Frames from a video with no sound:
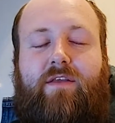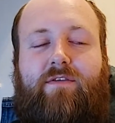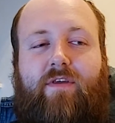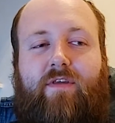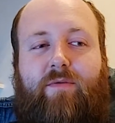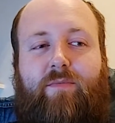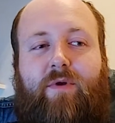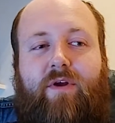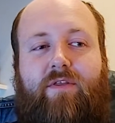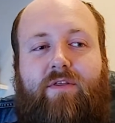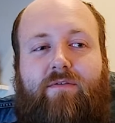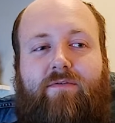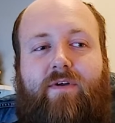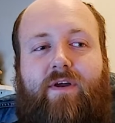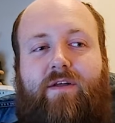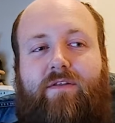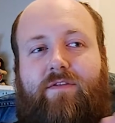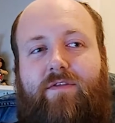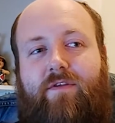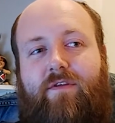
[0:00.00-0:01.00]
despite the
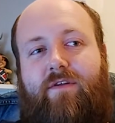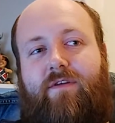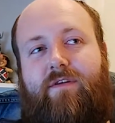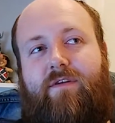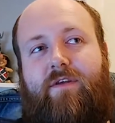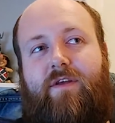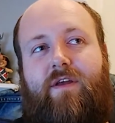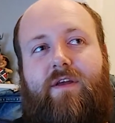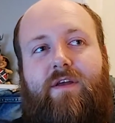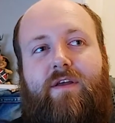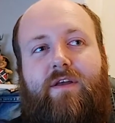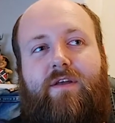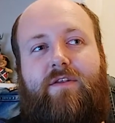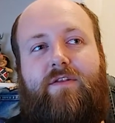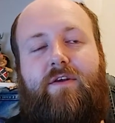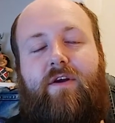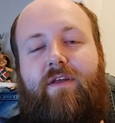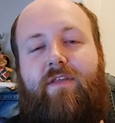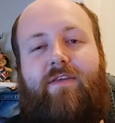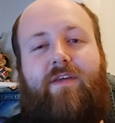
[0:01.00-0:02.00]
fact that
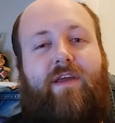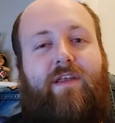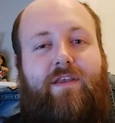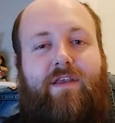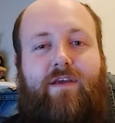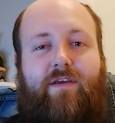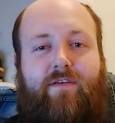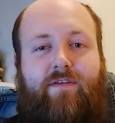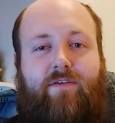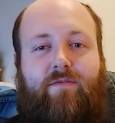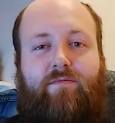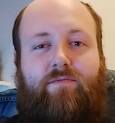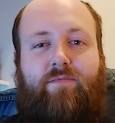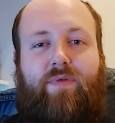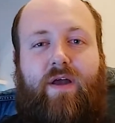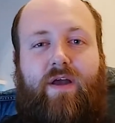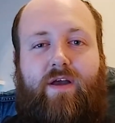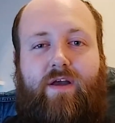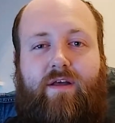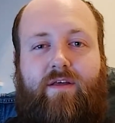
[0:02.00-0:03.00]
19 years had
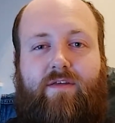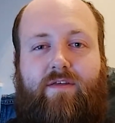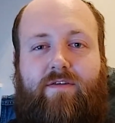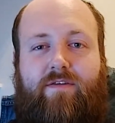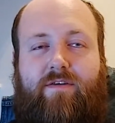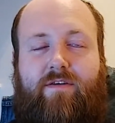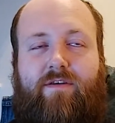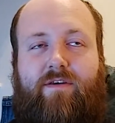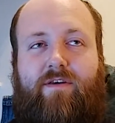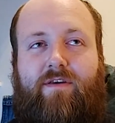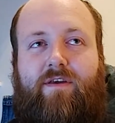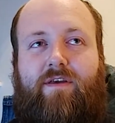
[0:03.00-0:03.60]
passed